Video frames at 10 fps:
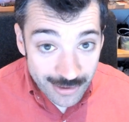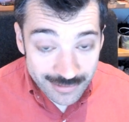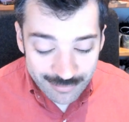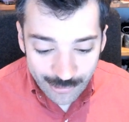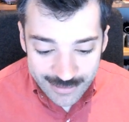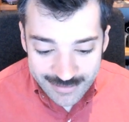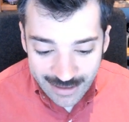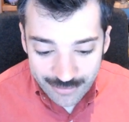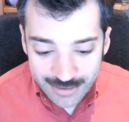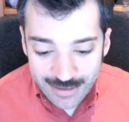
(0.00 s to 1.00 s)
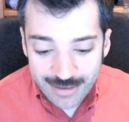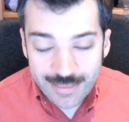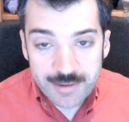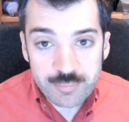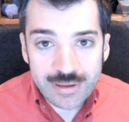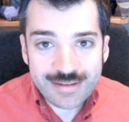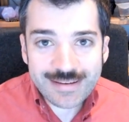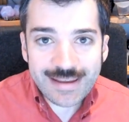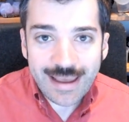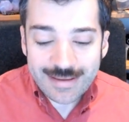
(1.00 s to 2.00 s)
Jordan points out that
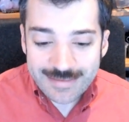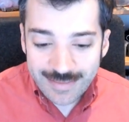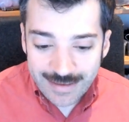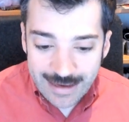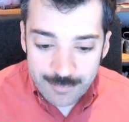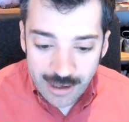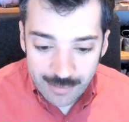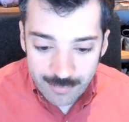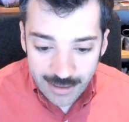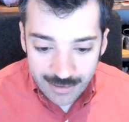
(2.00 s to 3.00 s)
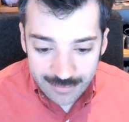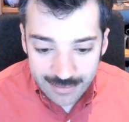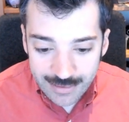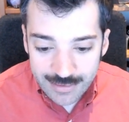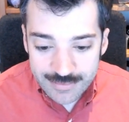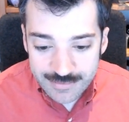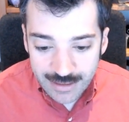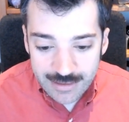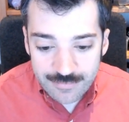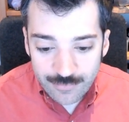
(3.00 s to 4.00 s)
BTS, the K pop band,
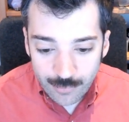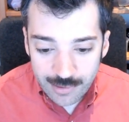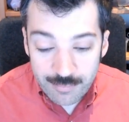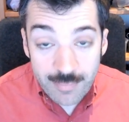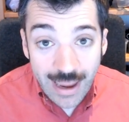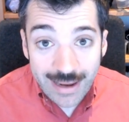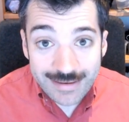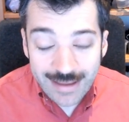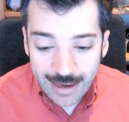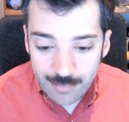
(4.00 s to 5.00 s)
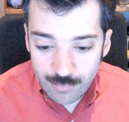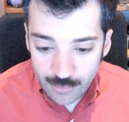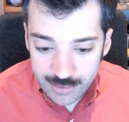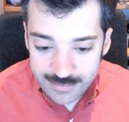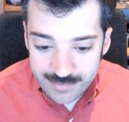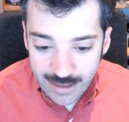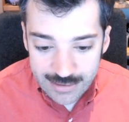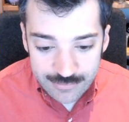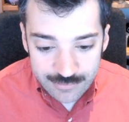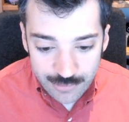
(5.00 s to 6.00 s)
stands for Bangtan Boys.
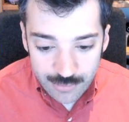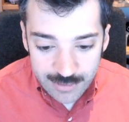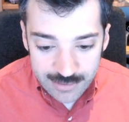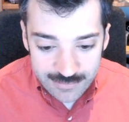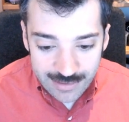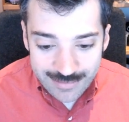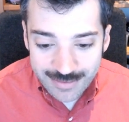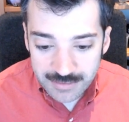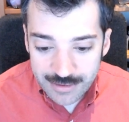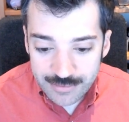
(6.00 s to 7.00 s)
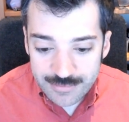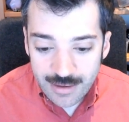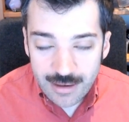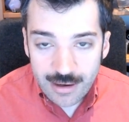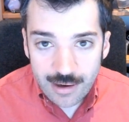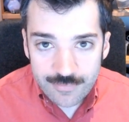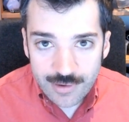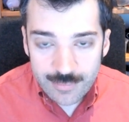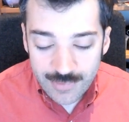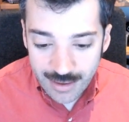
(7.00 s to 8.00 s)
I assume, he says, the letters are
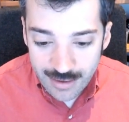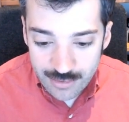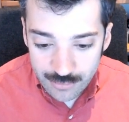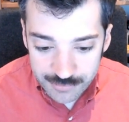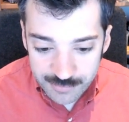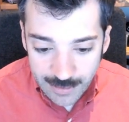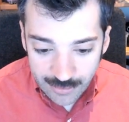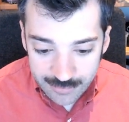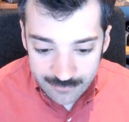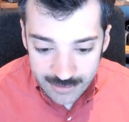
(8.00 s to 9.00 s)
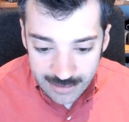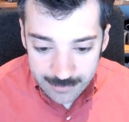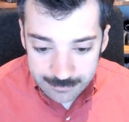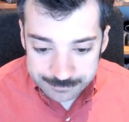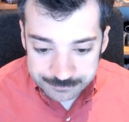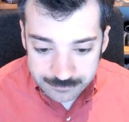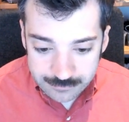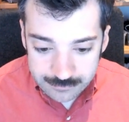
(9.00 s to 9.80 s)
from the Hangul spelling of the name,